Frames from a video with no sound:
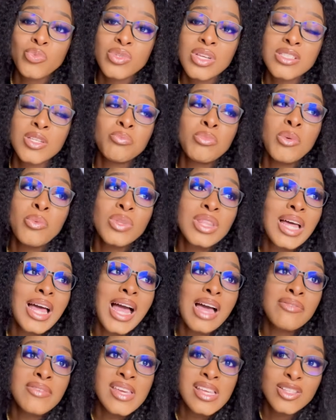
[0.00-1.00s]
There's some people that
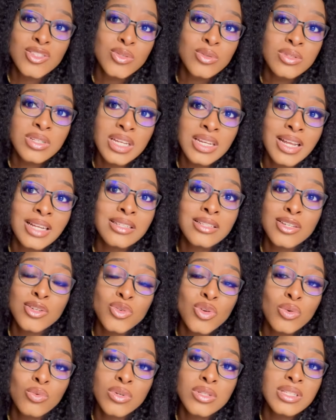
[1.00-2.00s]
have kids today that did
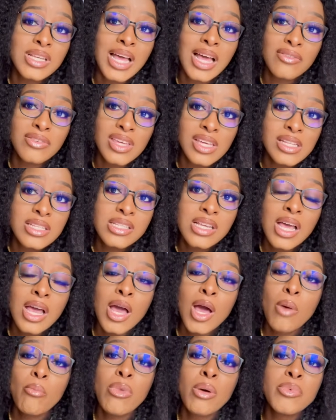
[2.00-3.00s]
not want to have
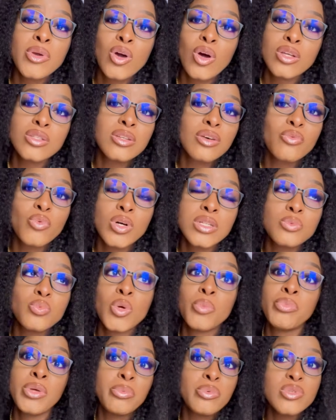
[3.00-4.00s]
kids, but because of what
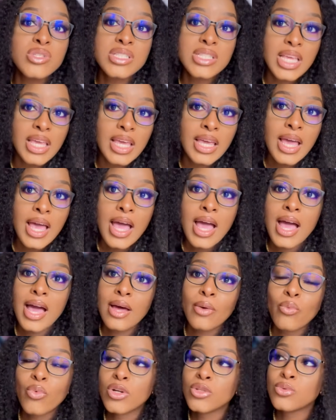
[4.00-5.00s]
will people say
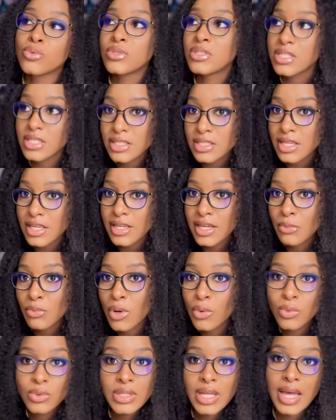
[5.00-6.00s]
and what would this say and
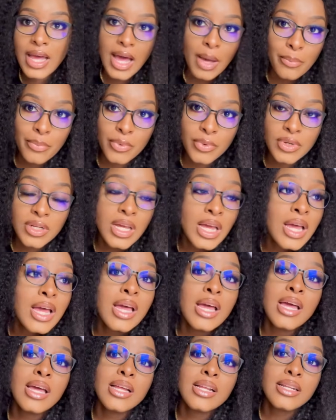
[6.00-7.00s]
what would that happen,
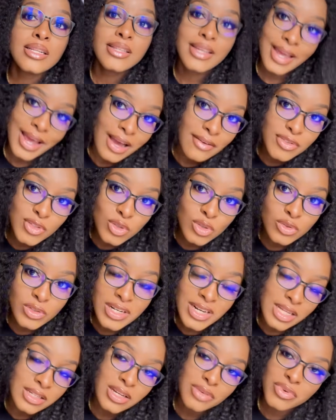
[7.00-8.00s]
they have
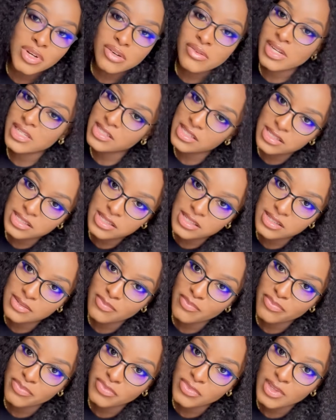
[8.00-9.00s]
children and they regret it.
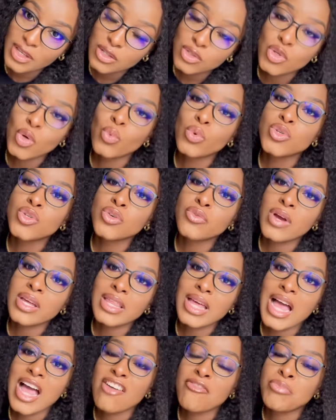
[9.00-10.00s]
So would you rather
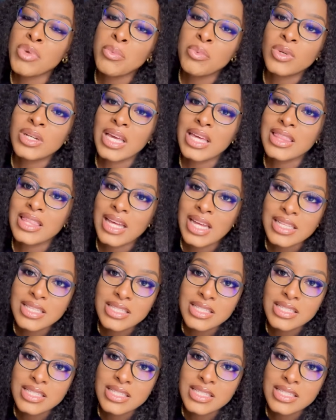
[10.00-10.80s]
have people like that?